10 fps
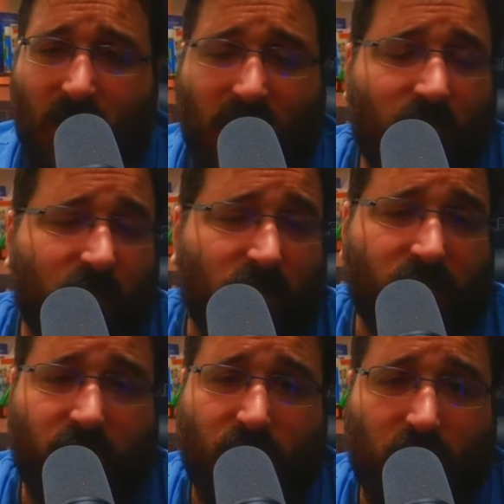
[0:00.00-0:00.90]
Even your
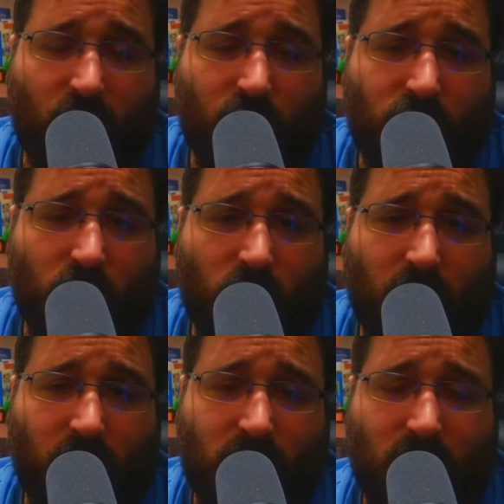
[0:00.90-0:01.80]
favorite emoji
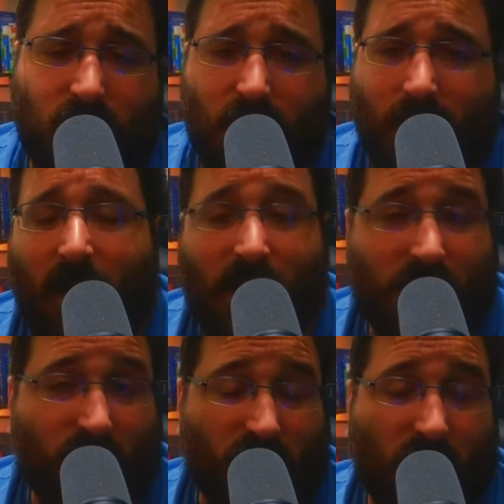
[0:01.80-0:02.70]
works. and
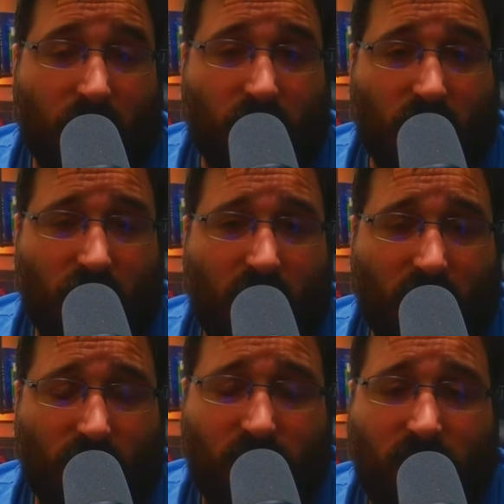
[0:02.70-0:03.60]
subscribe to the
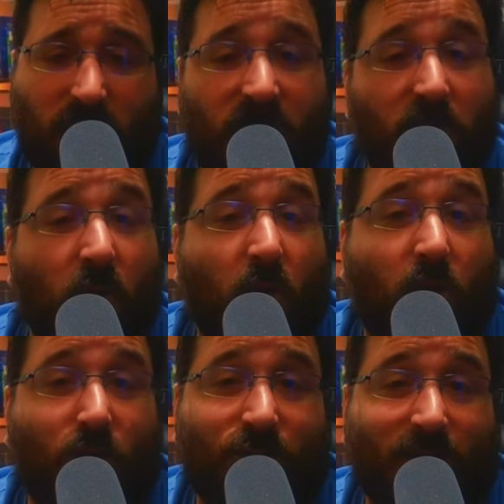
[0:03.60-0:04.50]
channel for more
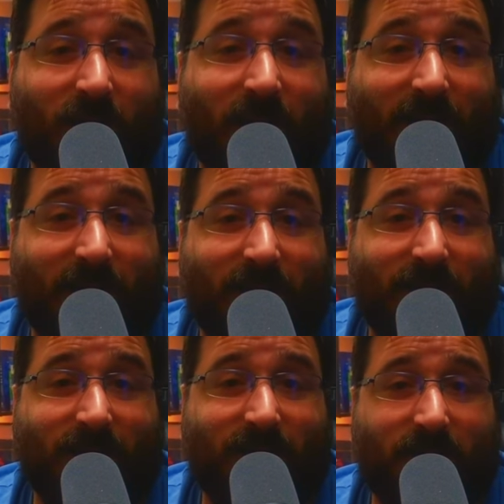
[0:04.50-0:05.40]
content like
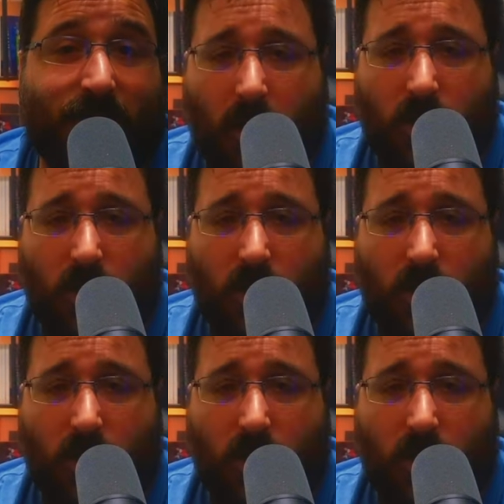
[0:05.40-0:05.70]
this.